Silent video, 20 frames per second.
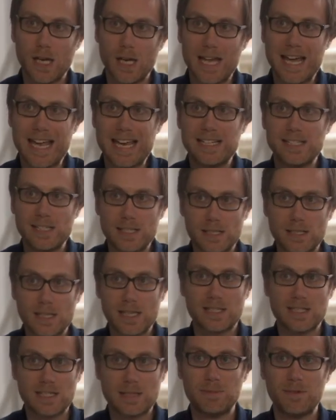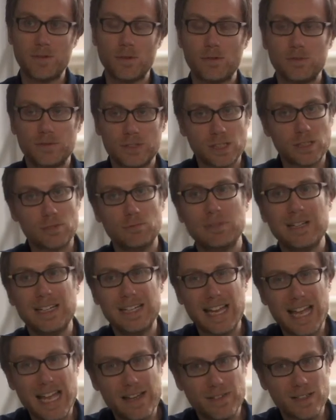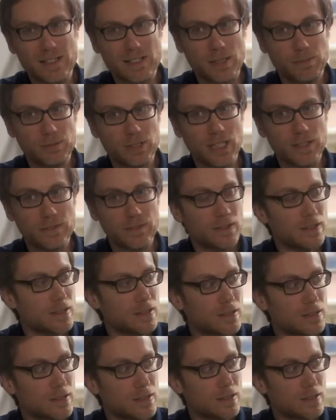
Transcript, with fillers: uh, AIDS is, as I said before, just a really heavy subject for